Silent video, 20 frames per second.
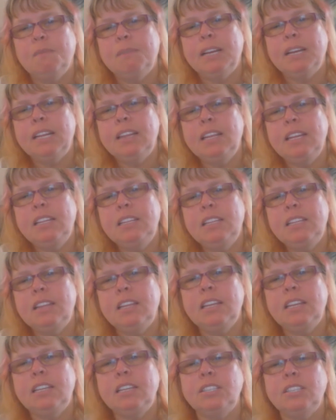But I think the
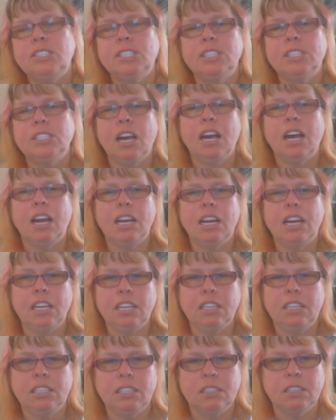thing that you're
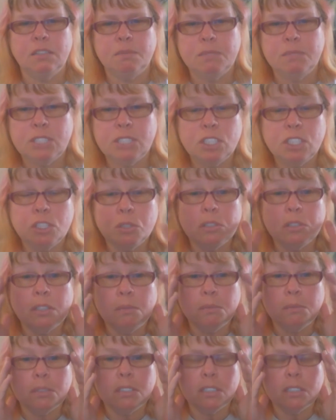hiding, Mr.
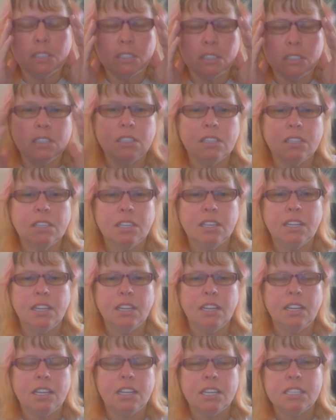Trump,
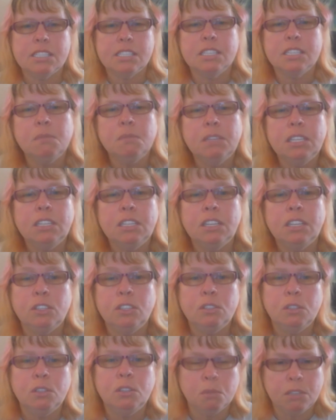is something that
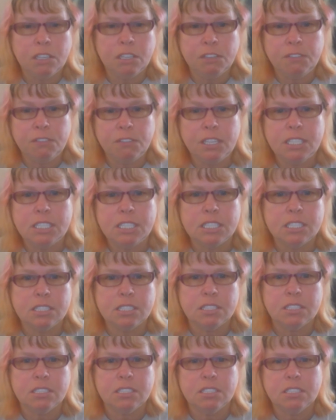you don't want to face